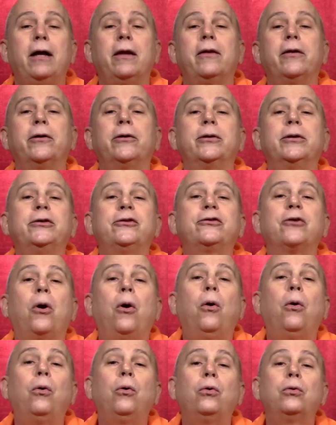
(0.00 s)
there is
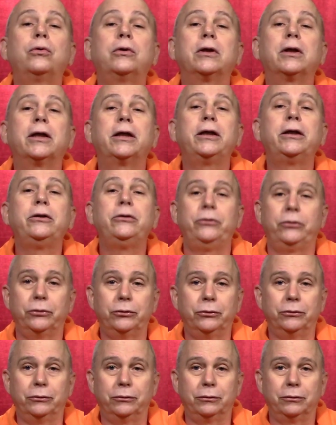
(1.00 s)
only
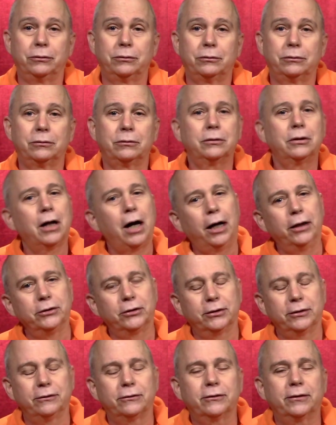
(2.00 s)
you,
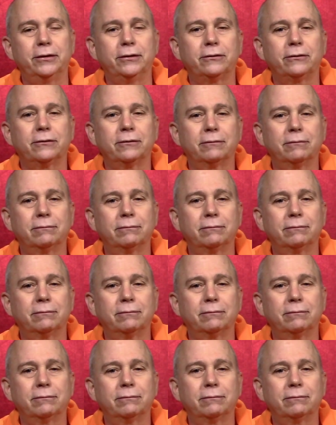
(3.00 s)
consciousness.